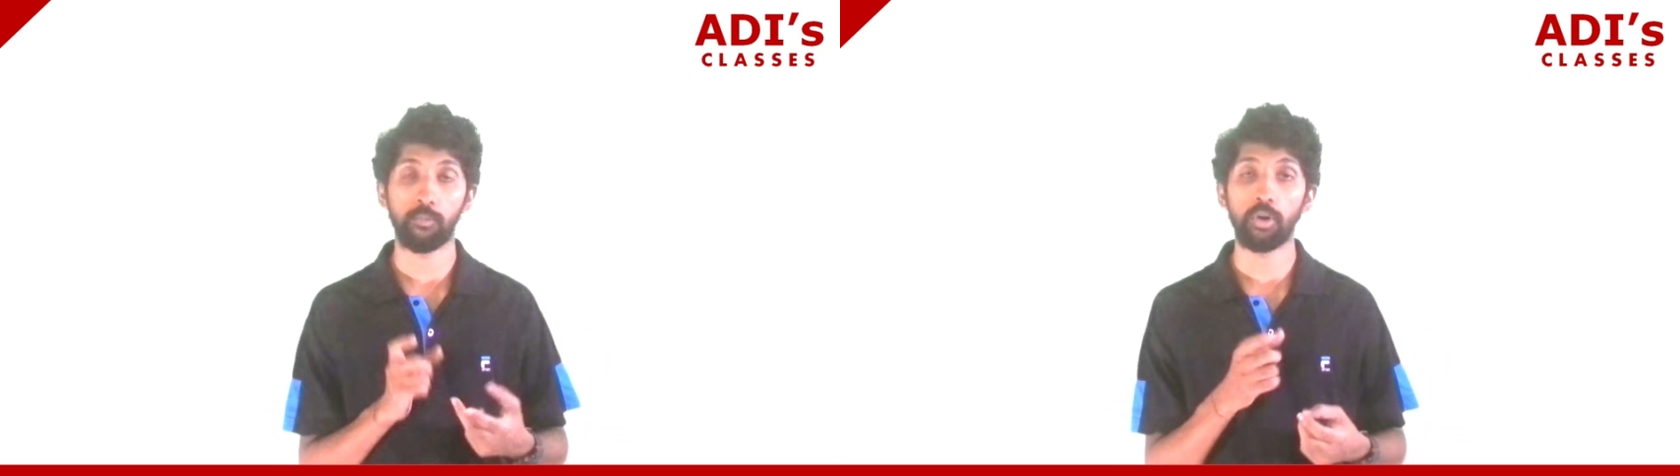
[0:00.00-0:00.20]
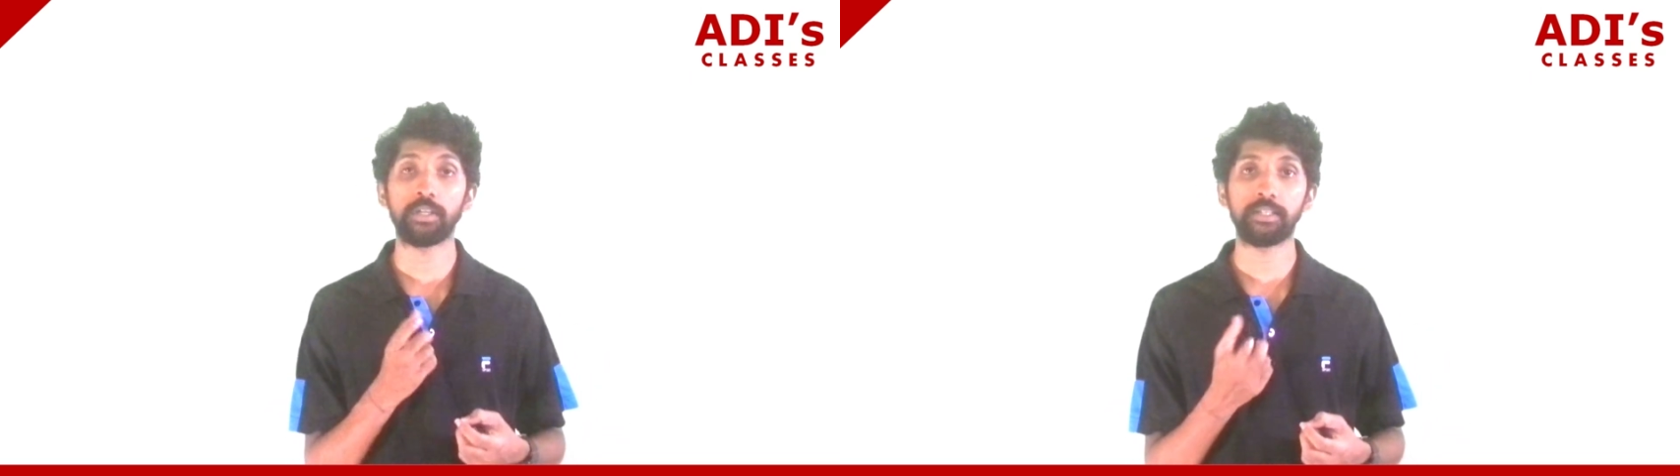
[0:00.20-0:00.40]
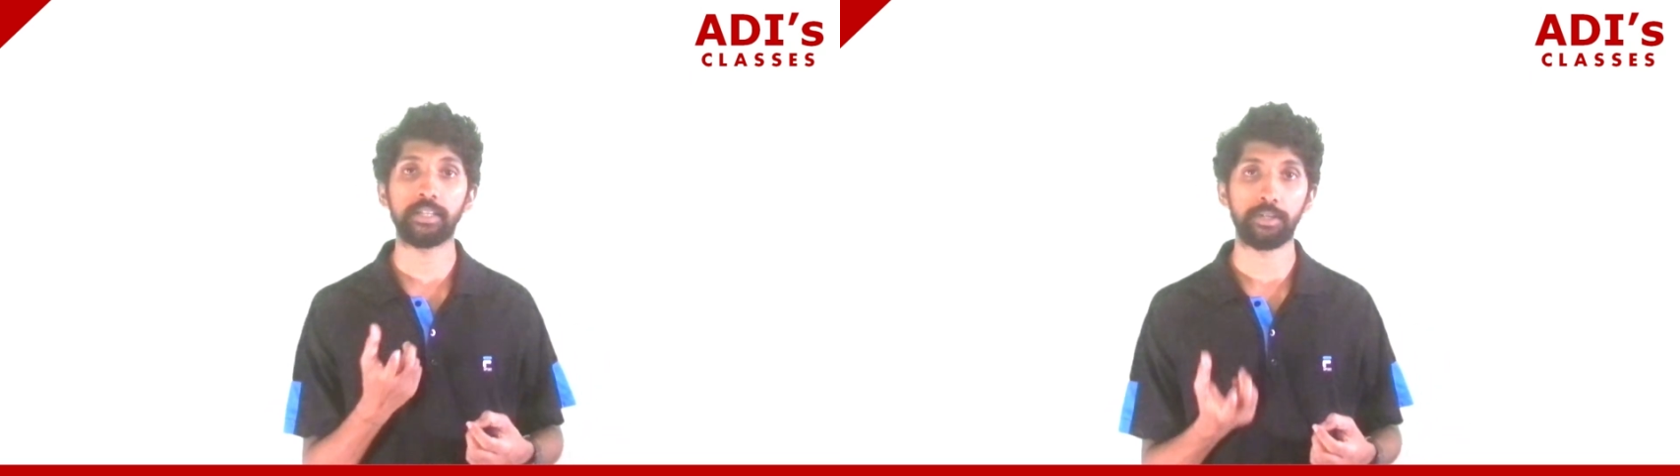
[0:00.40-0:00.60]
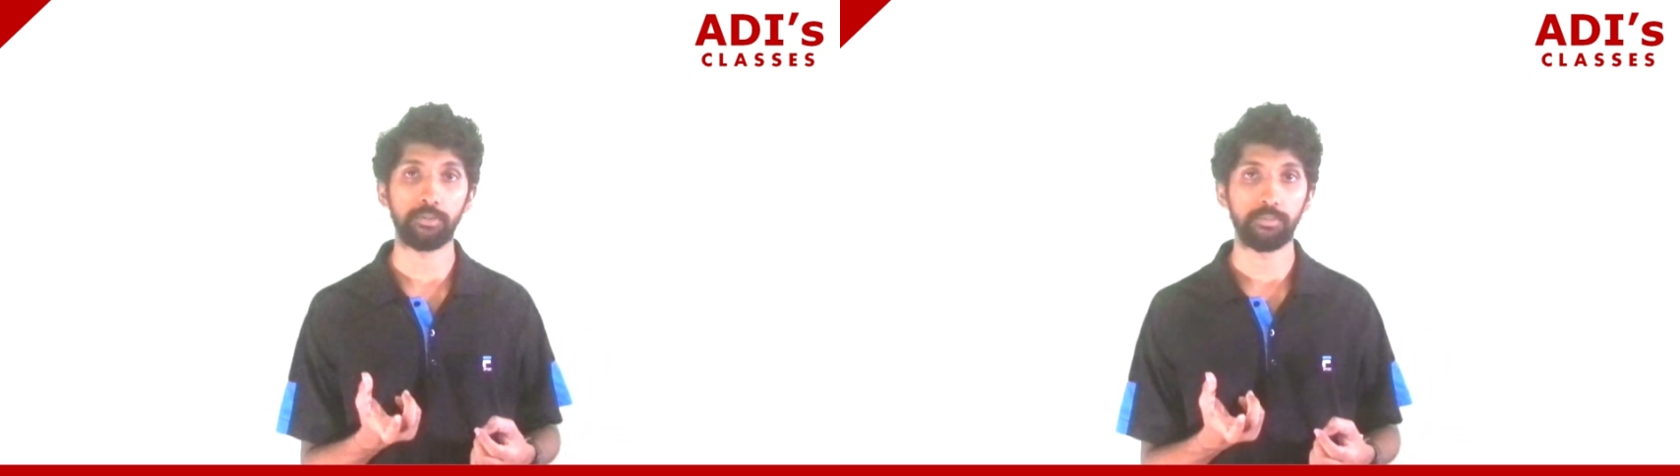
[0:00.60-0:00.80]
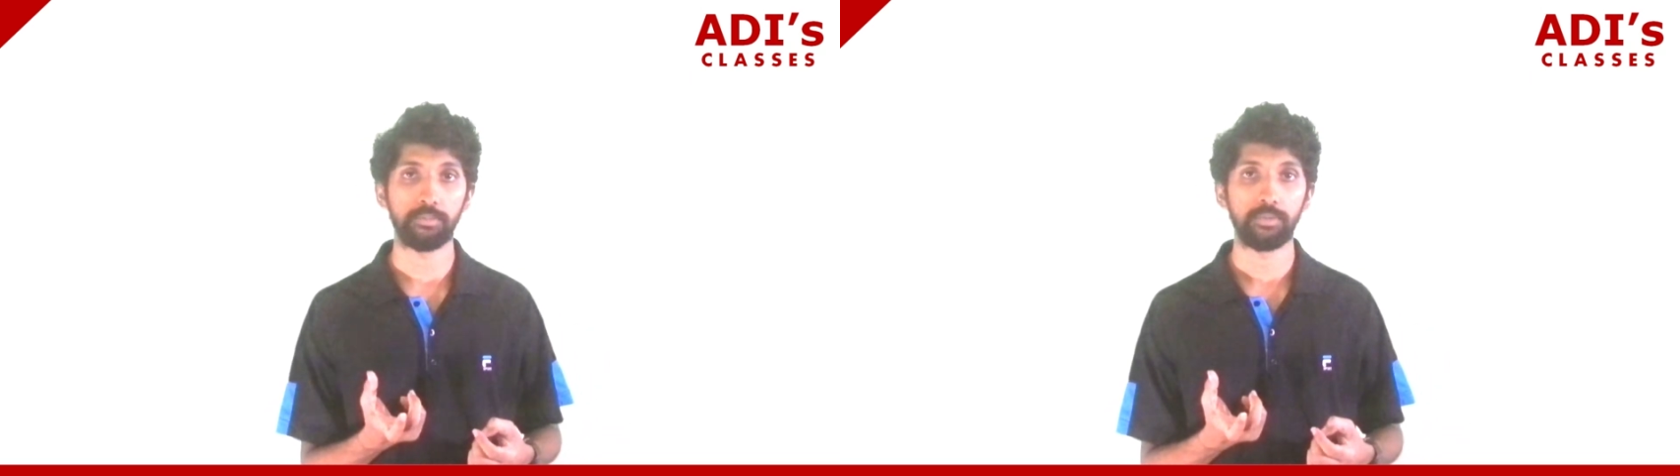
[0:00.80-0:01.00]
what did they
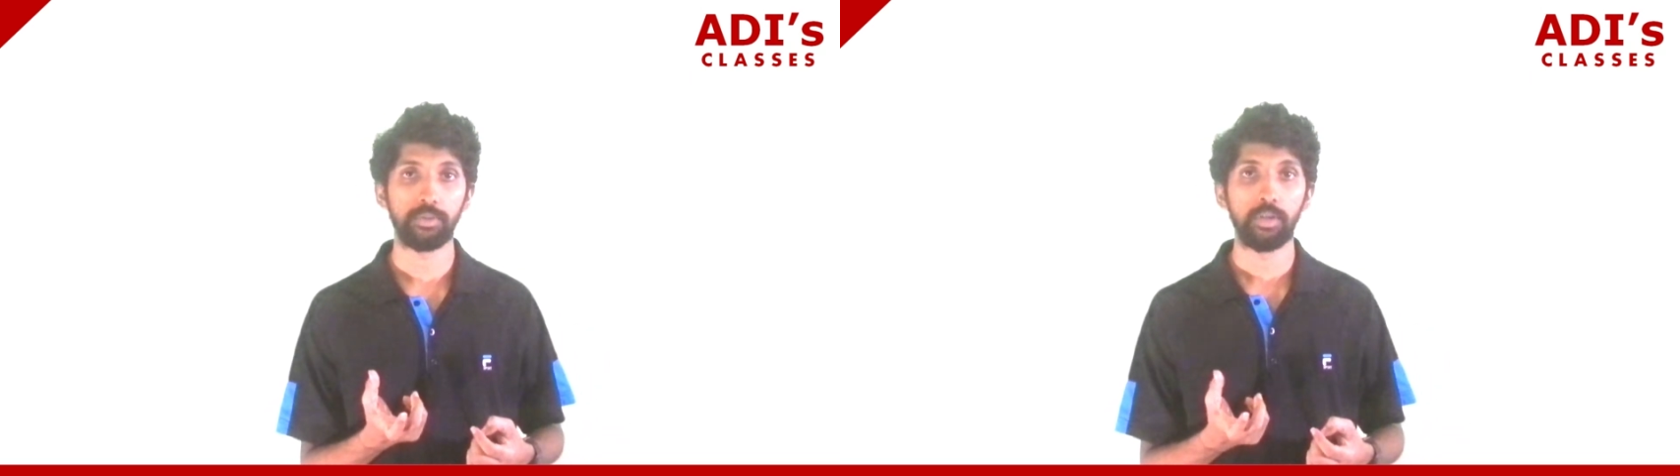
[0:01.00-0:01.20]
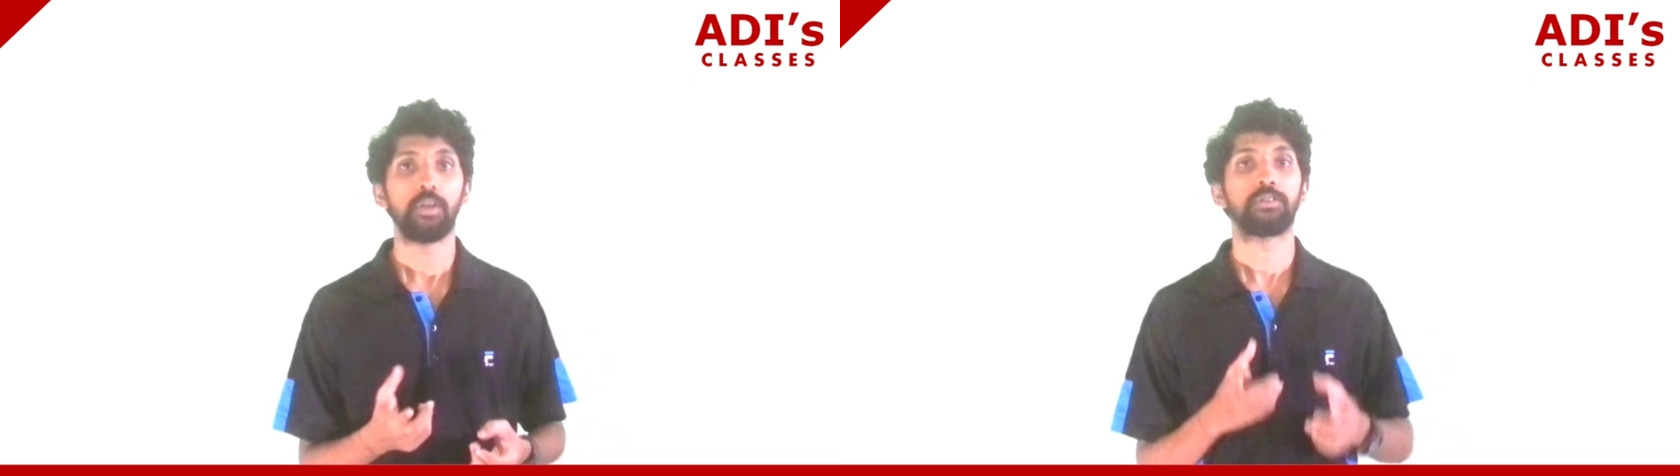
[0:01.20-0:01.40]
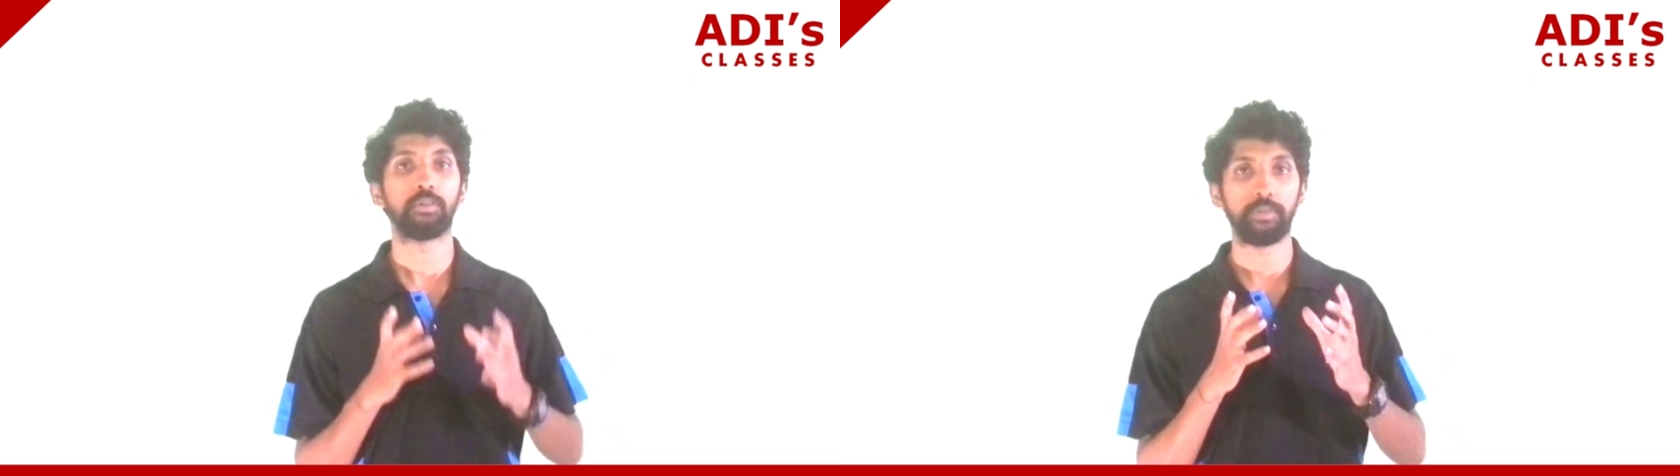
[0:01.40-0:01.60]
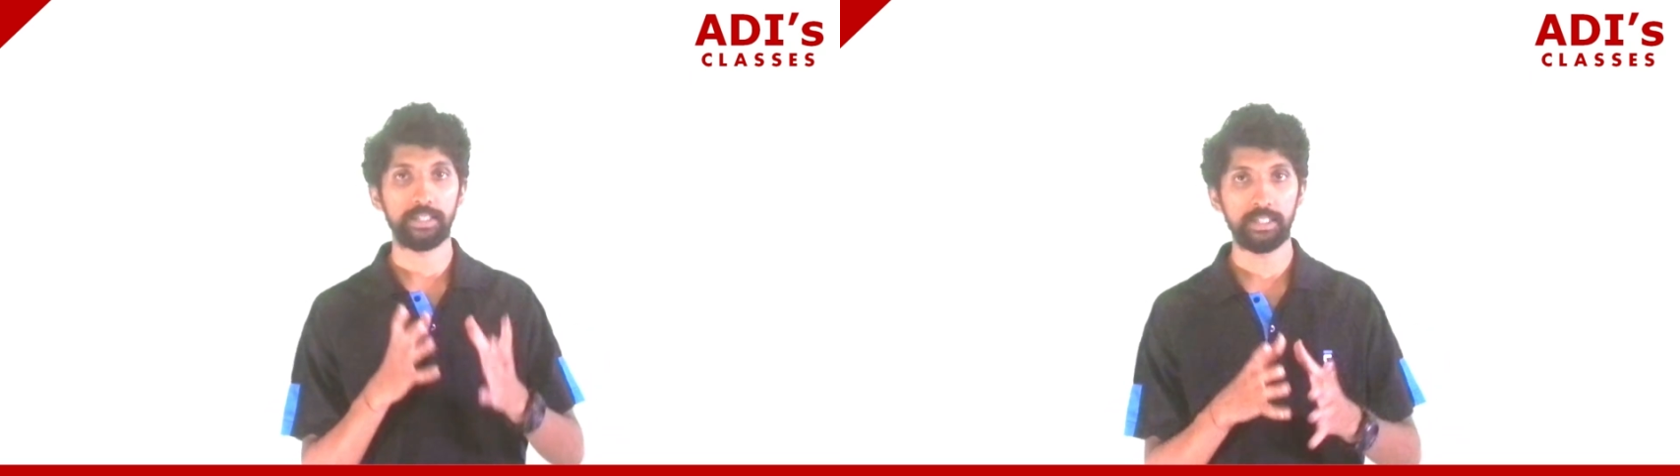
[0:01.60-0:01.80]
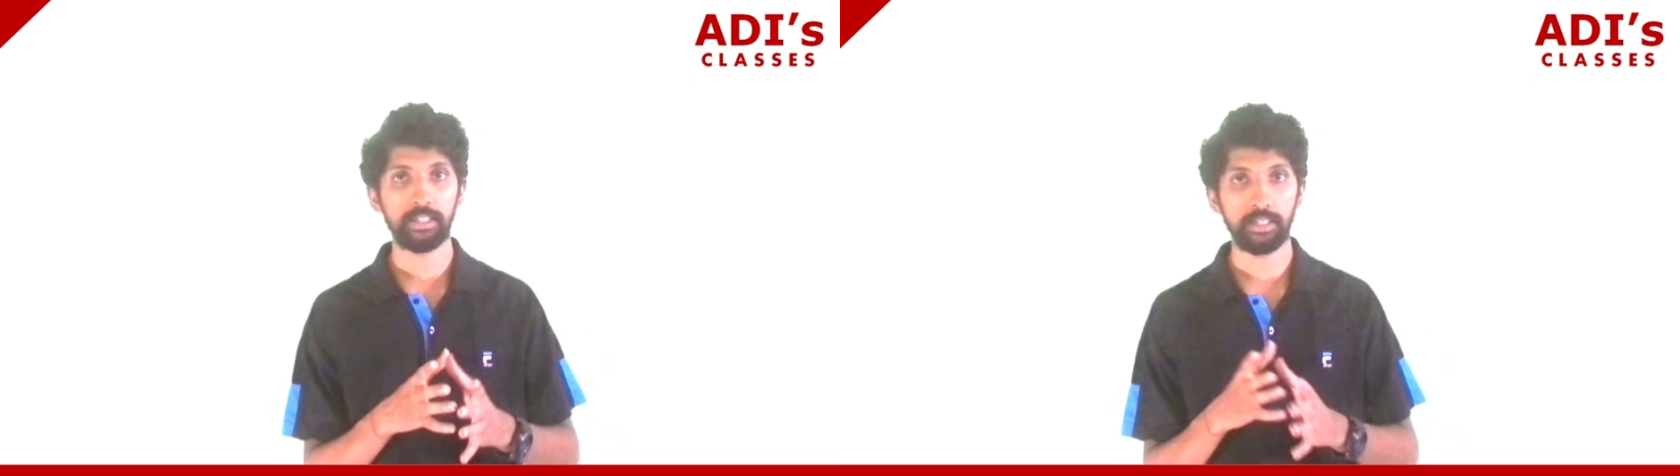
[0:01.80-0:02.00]
do? So we'll
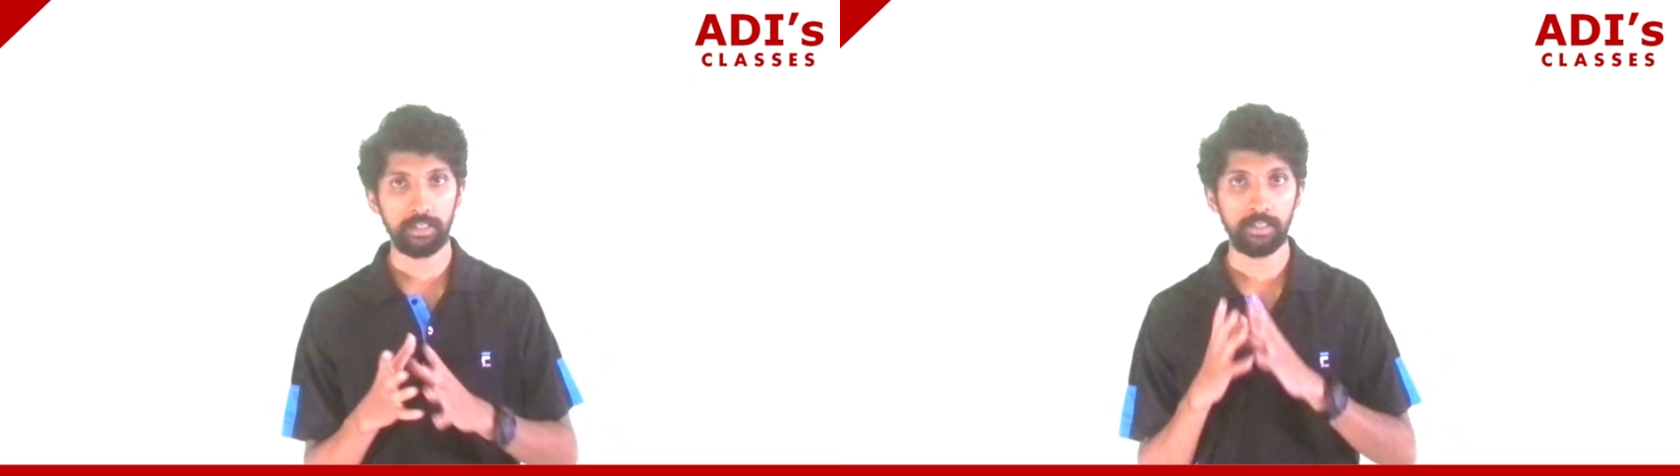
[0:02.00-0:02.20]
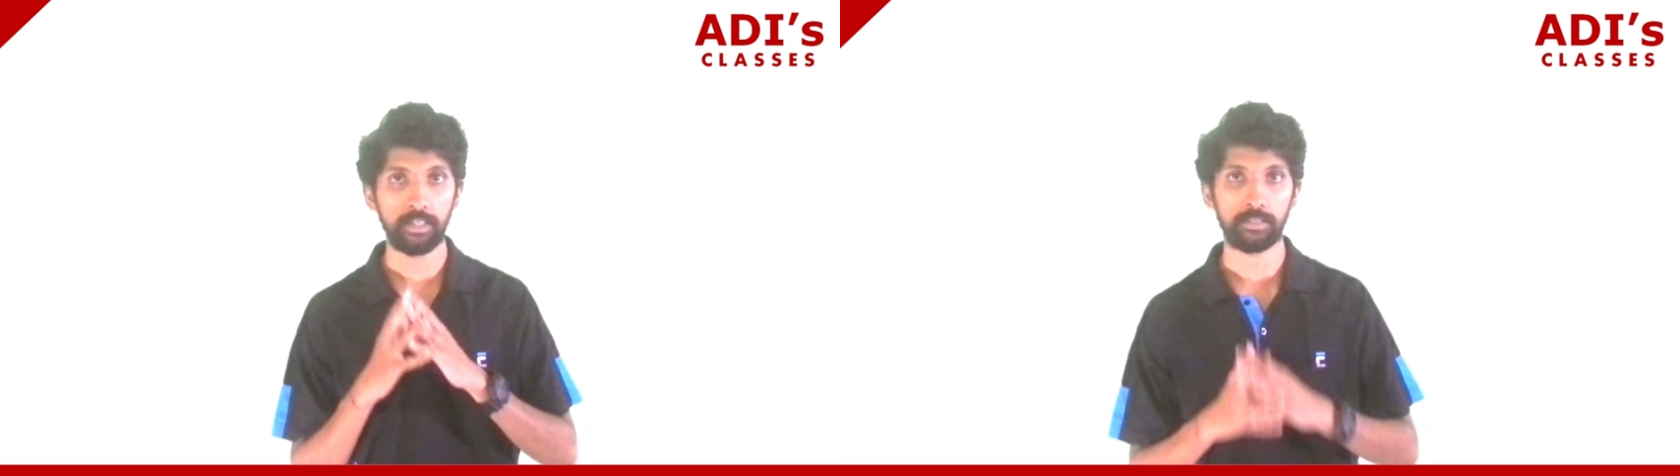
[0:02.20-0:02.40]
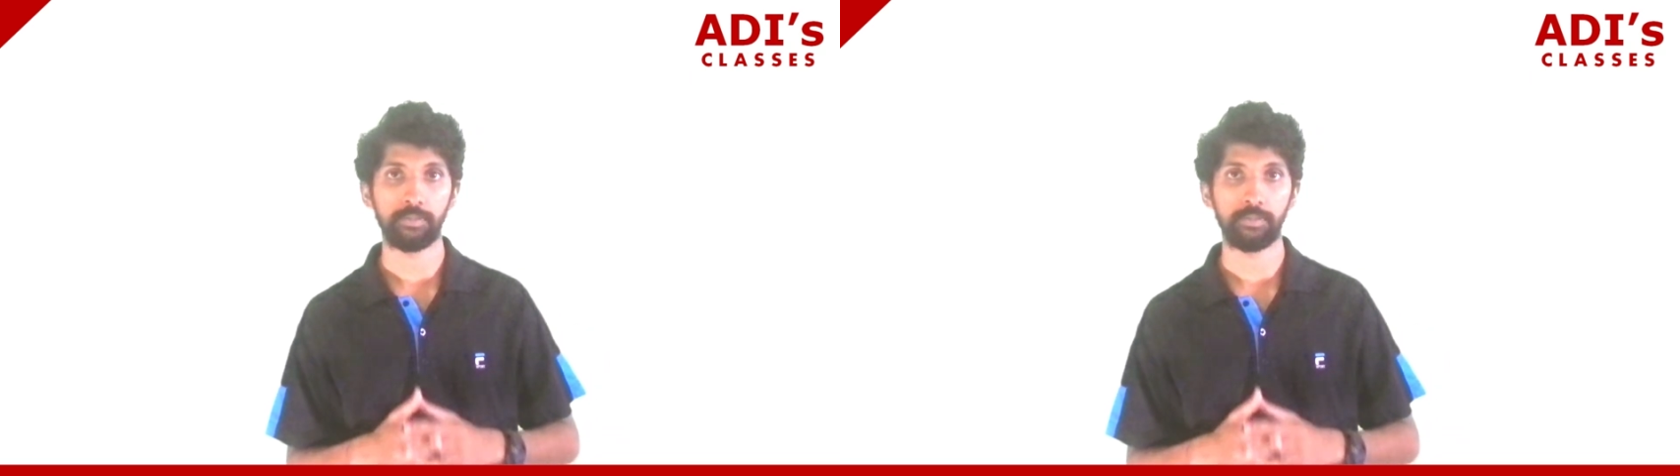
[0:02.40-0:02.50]
see that in the next